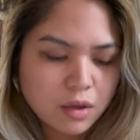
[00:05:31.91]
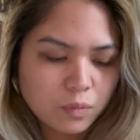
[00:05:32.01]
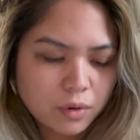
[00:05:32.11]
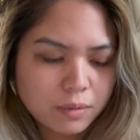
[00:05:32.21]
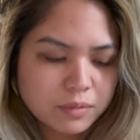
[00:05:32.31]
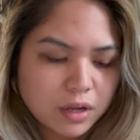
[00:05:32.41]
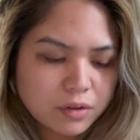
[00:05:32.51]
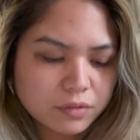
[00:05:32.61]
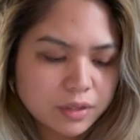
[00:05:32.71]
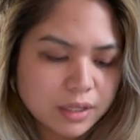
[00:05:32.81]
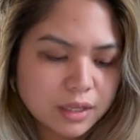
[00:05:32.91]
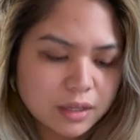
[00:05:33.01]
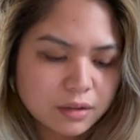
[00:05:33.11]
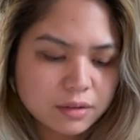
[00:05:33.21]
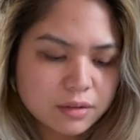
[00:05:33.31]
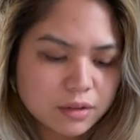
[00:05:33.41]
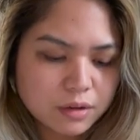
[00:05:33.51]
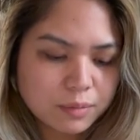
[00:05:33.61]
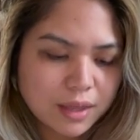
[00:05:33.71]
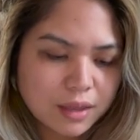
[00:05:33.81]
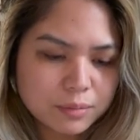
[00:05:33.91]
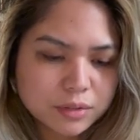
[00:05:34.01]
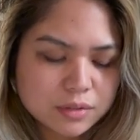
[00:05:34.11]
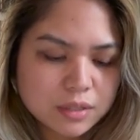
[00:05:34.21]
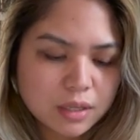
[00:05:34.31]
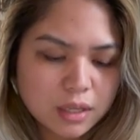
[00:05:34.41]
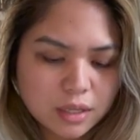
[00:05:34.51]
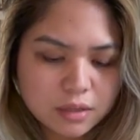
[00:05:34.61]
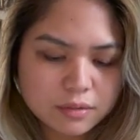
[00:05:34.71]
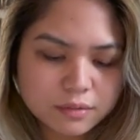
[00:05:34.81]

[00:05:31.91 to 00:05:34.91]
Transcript: where I'm not really gonna be able to eat